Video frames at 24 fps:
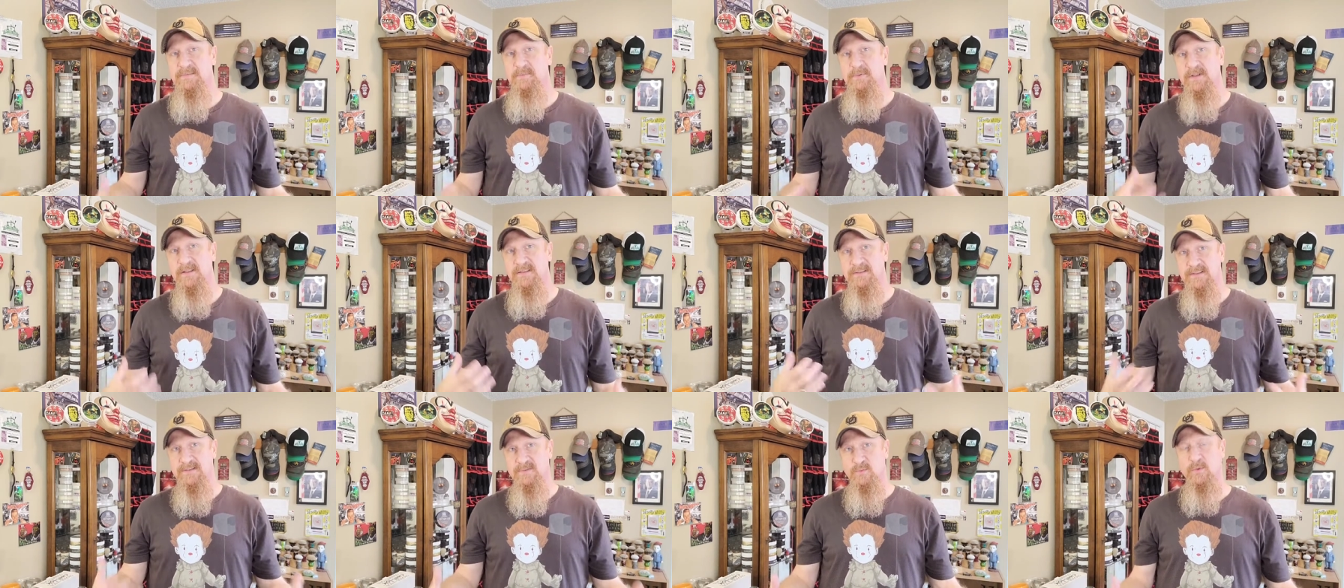
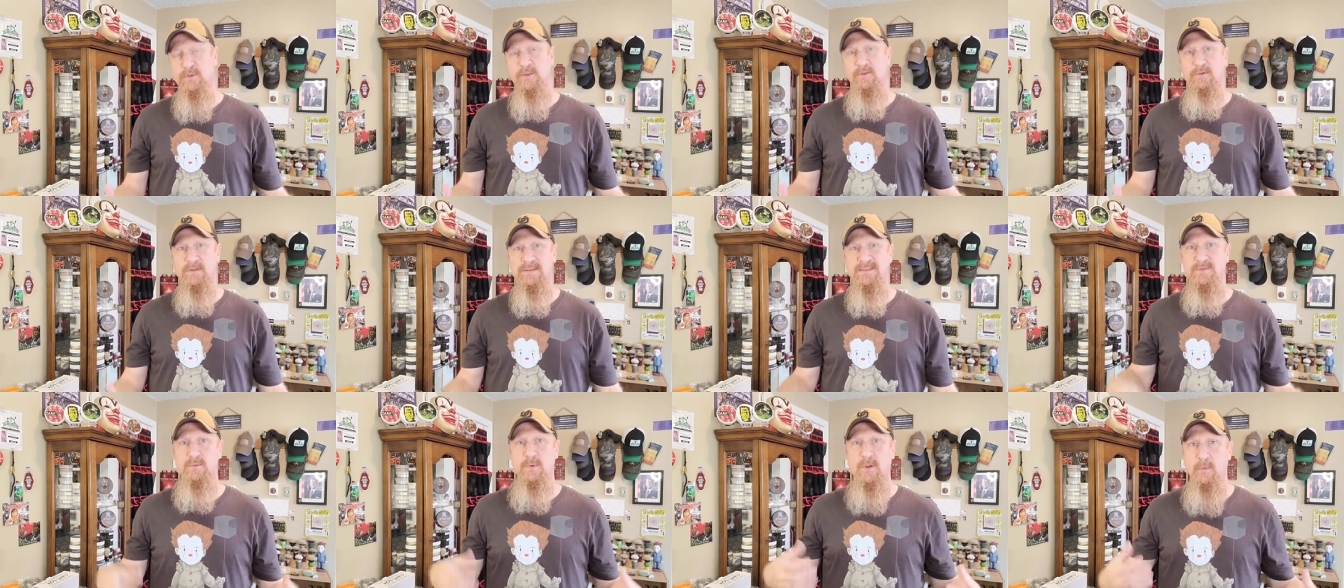Because that's one of the
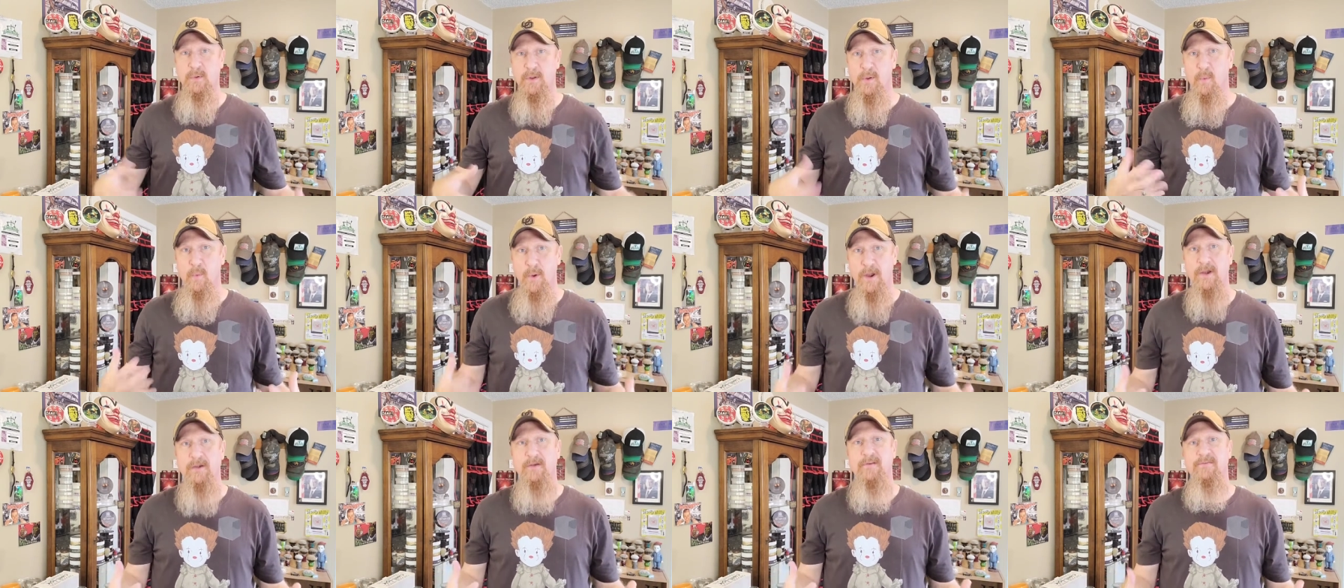reasons why we
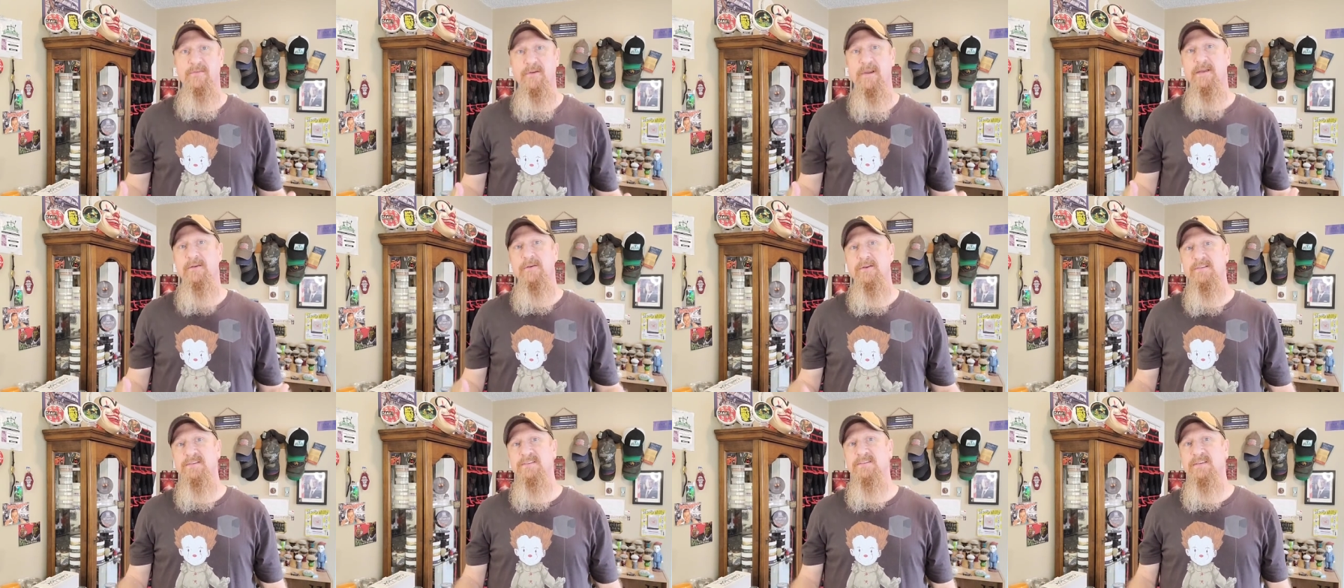wear a
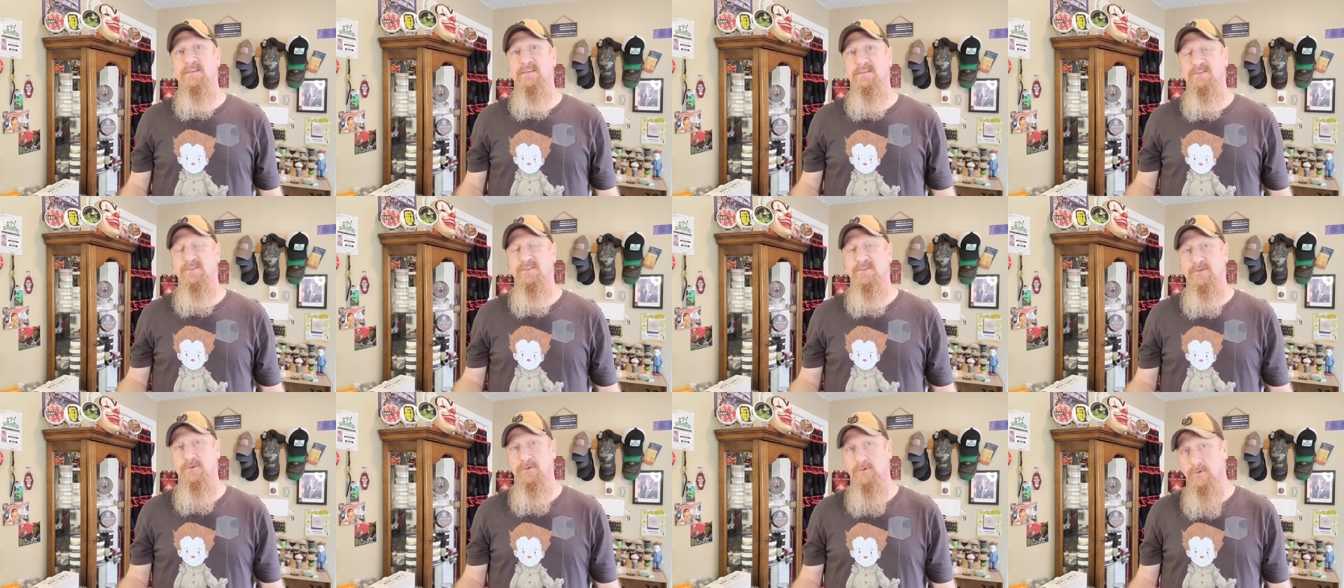fragrance is
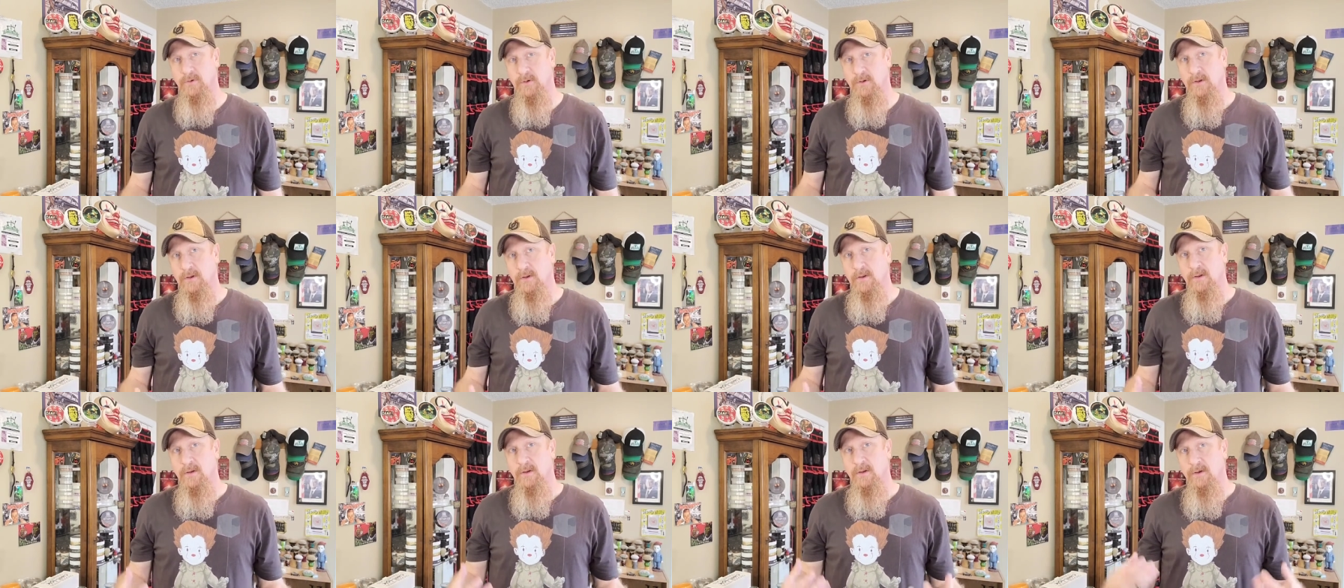to
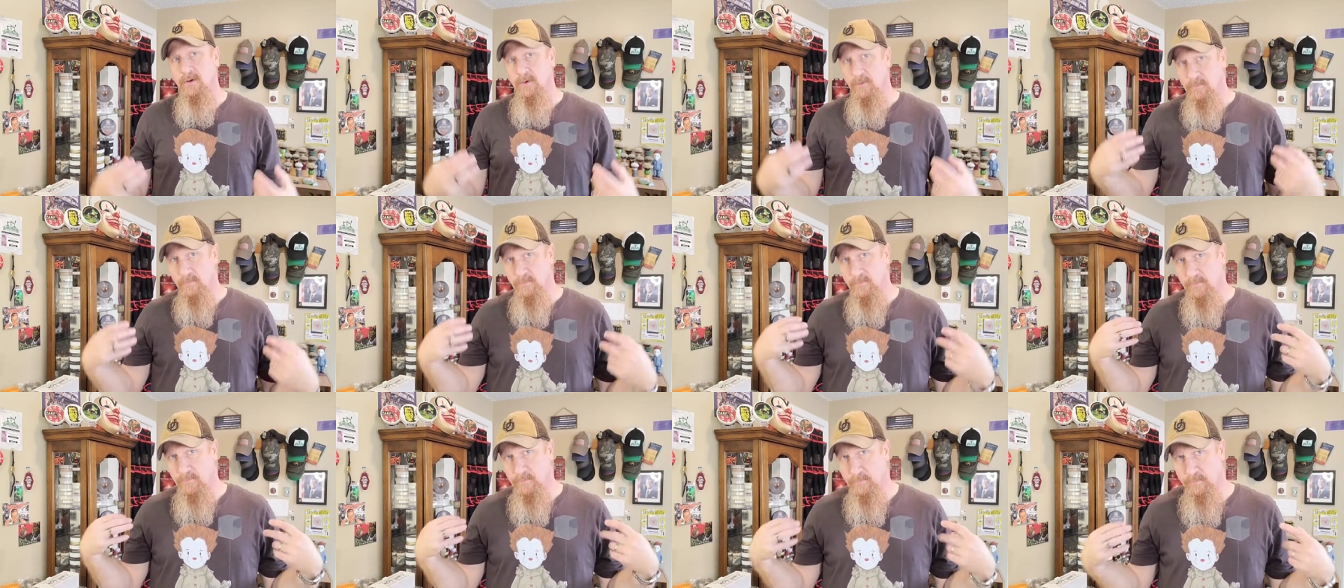you know,
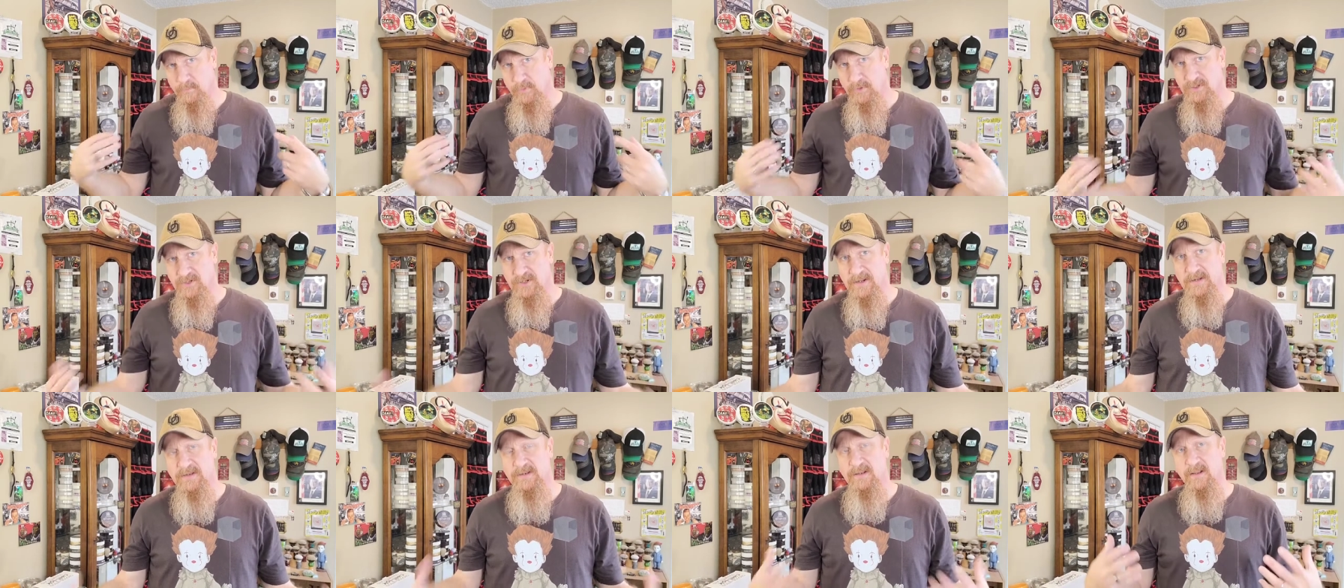
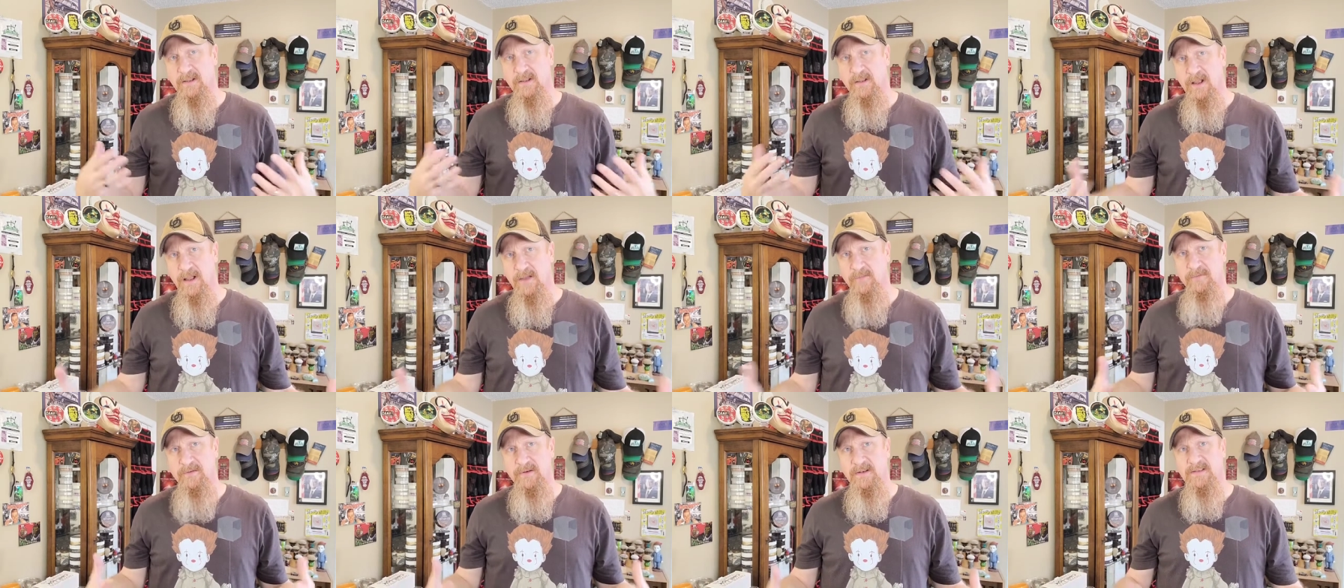project
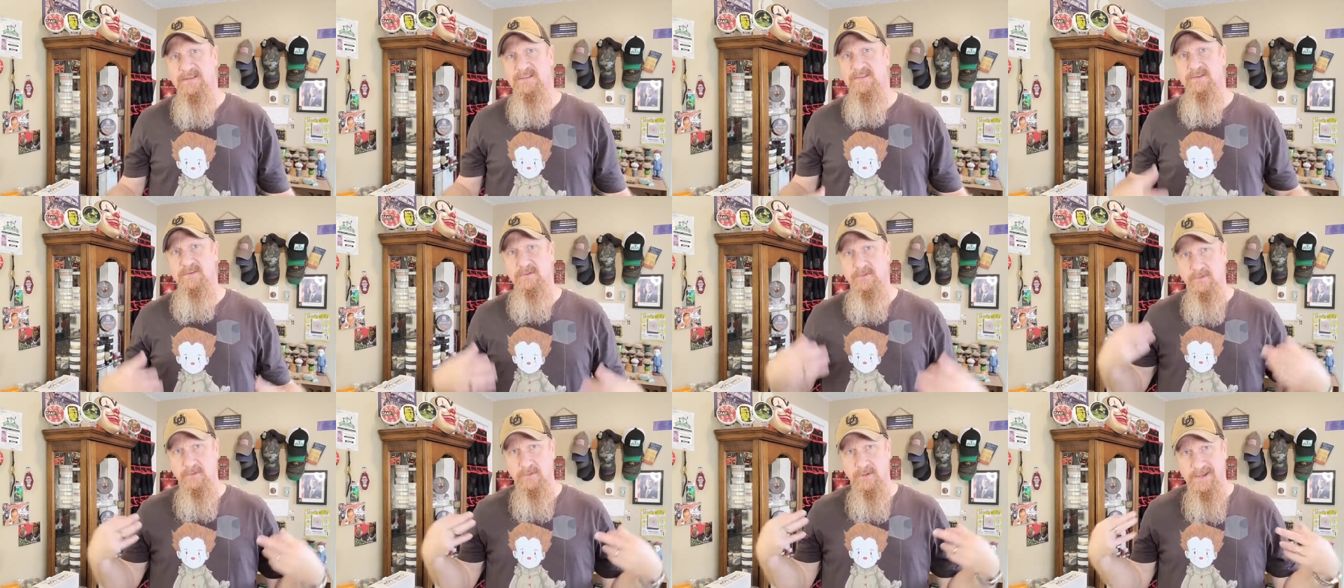confidence
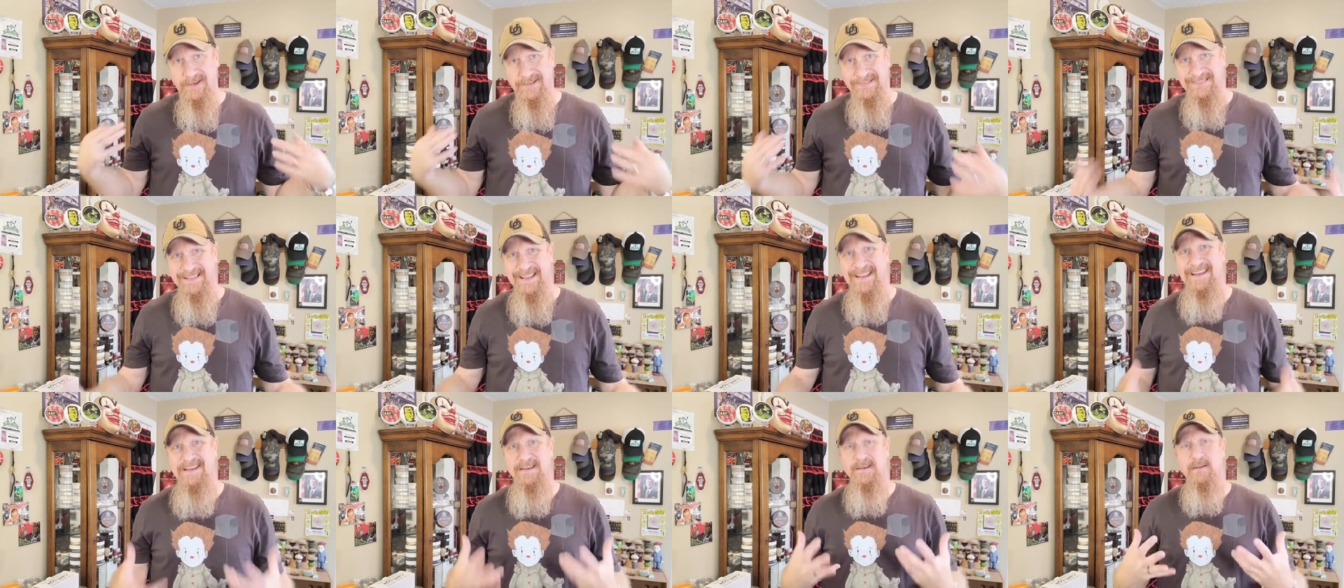to
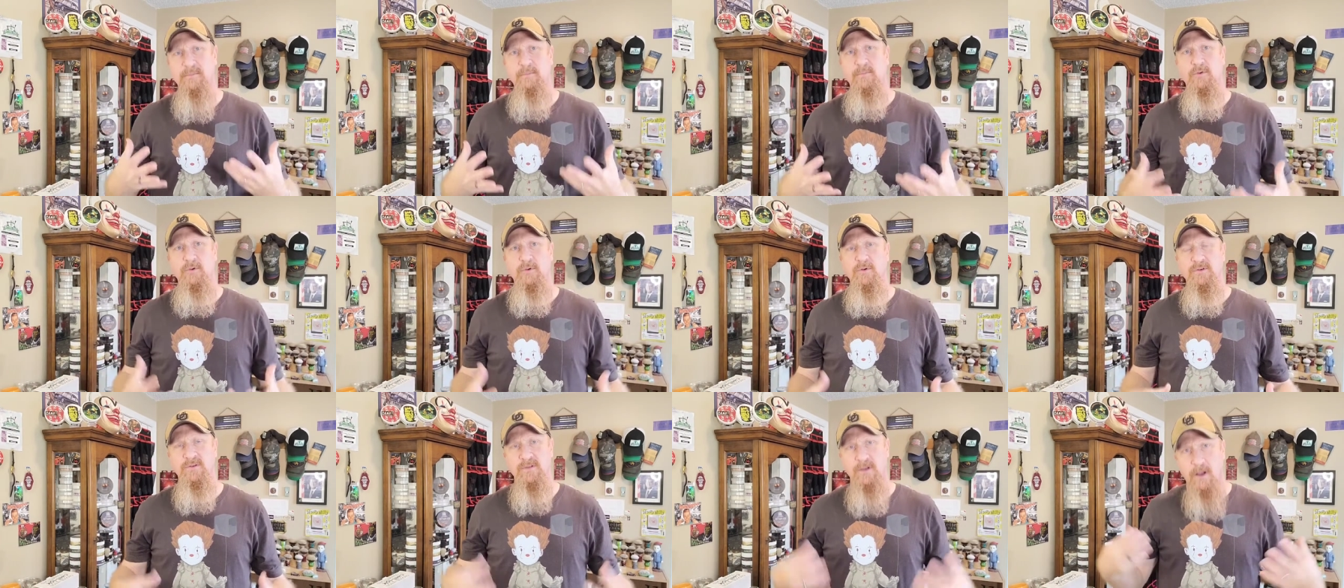enlighten a
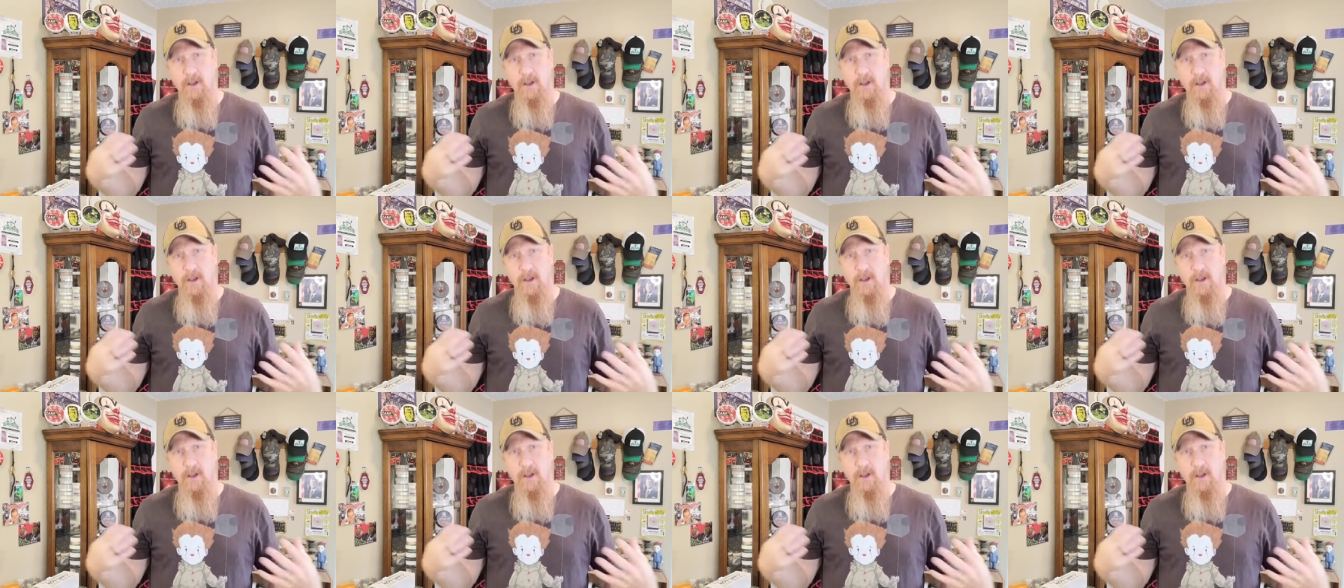mood, to